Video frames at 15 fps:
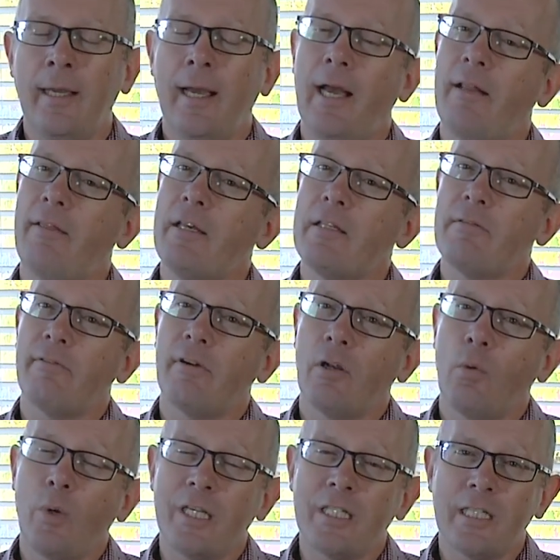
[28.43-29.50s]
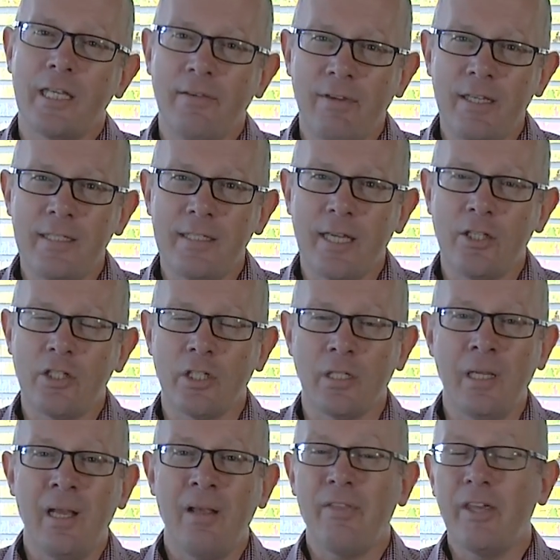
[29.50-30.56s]
and there's a very weak TV station,
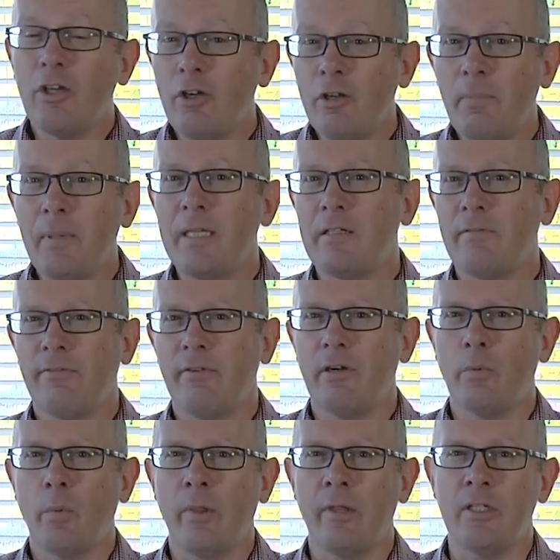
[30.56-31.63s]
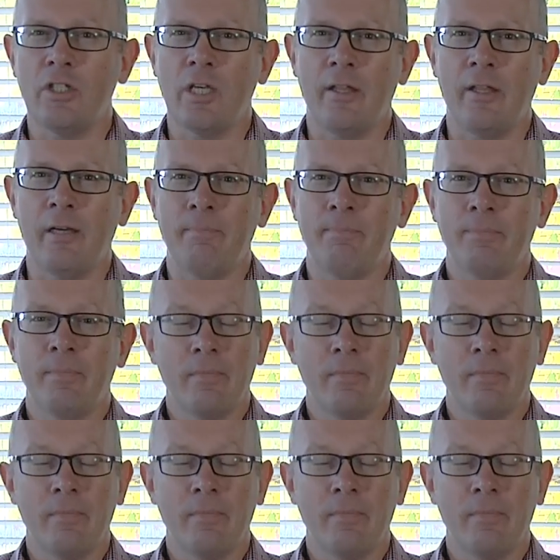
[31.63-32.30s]
they could be interfering with each other.